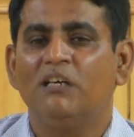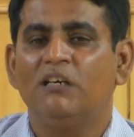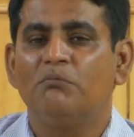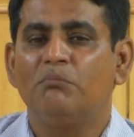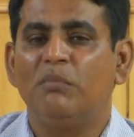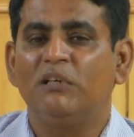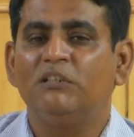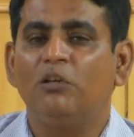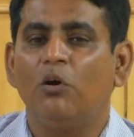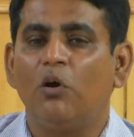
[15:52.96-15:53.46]

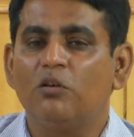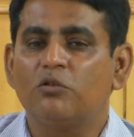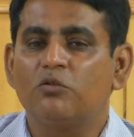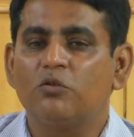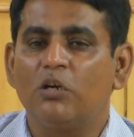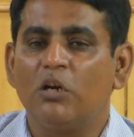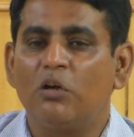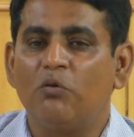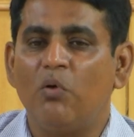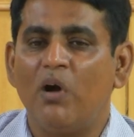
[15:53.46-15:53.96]
but they also
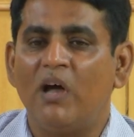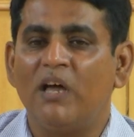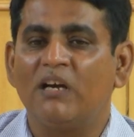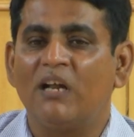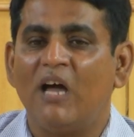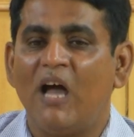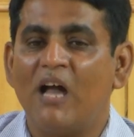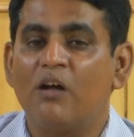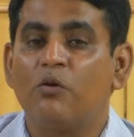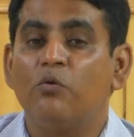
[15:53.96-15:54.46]
require
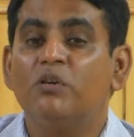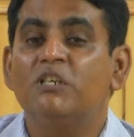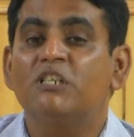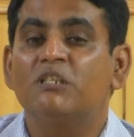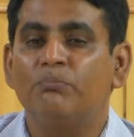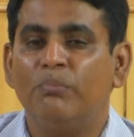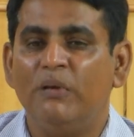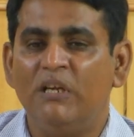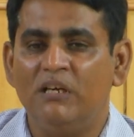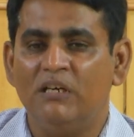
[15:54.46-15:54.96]
a good
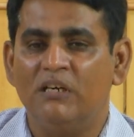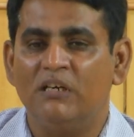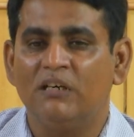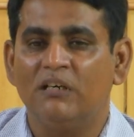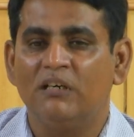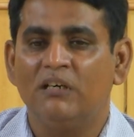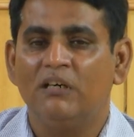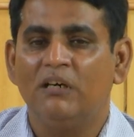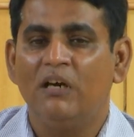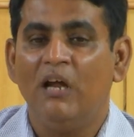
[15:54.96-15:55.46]
speaker.
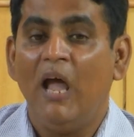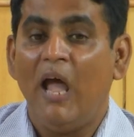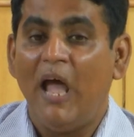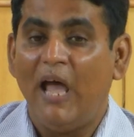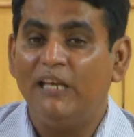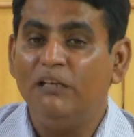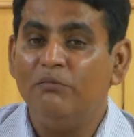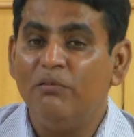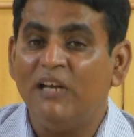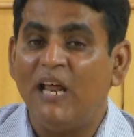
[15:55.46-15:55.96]

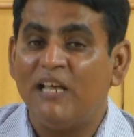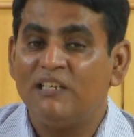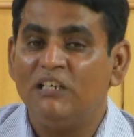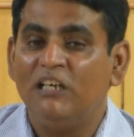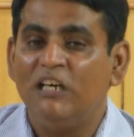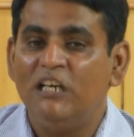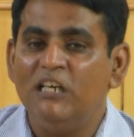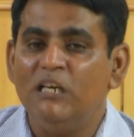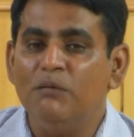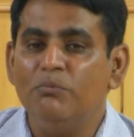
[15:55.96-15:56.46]
And even as an
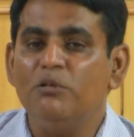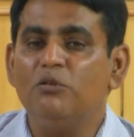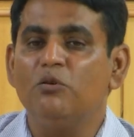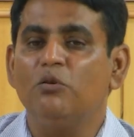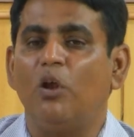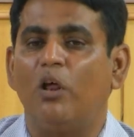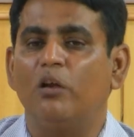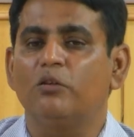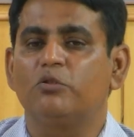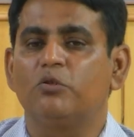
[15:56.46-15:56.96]
individual
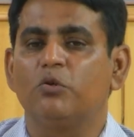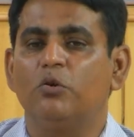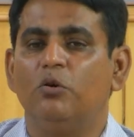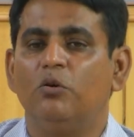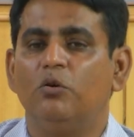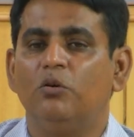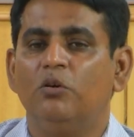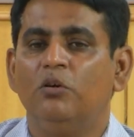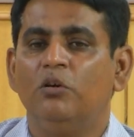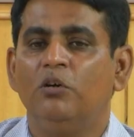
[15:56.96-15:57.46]

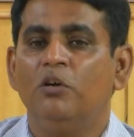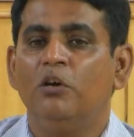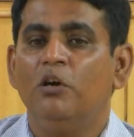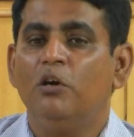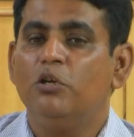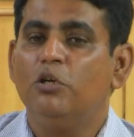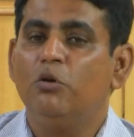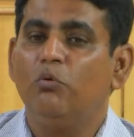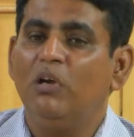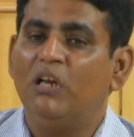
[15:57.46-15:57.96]
also,
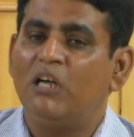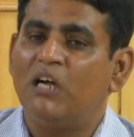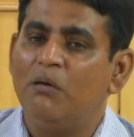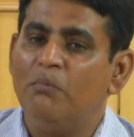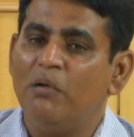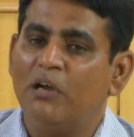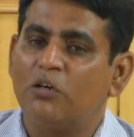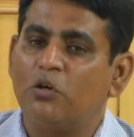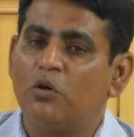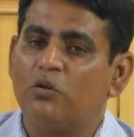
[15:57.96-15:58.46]
you will come
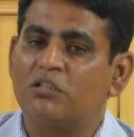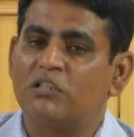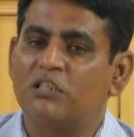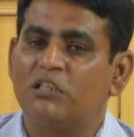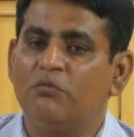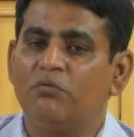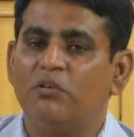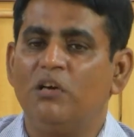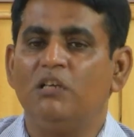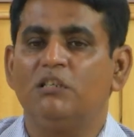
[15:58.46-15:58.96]
across
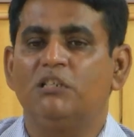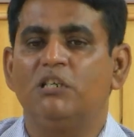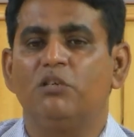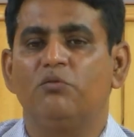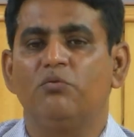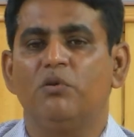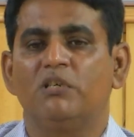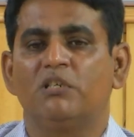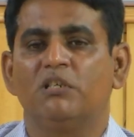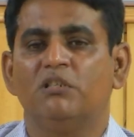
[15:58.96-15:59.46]
several
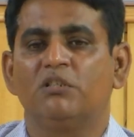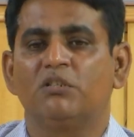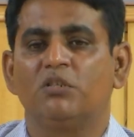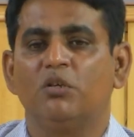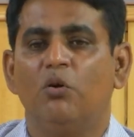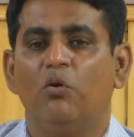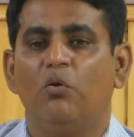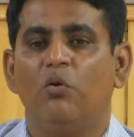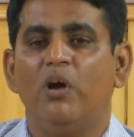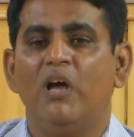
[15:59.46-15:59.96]
situations
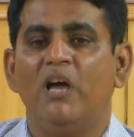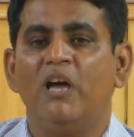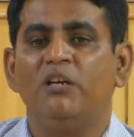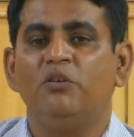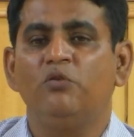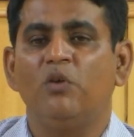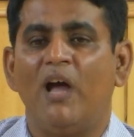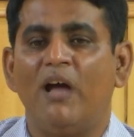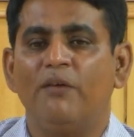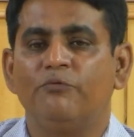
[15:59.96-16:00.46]
where
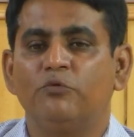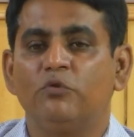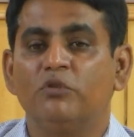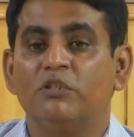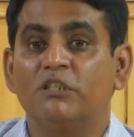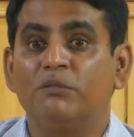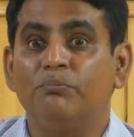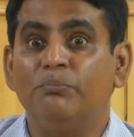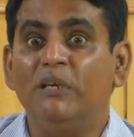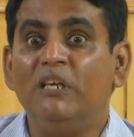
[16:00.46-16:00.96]
you have to
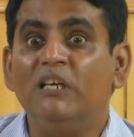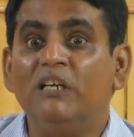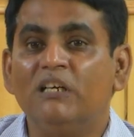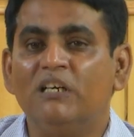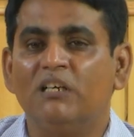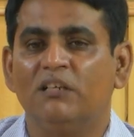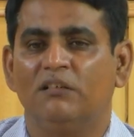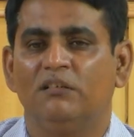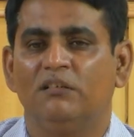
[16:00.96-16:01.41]
speak.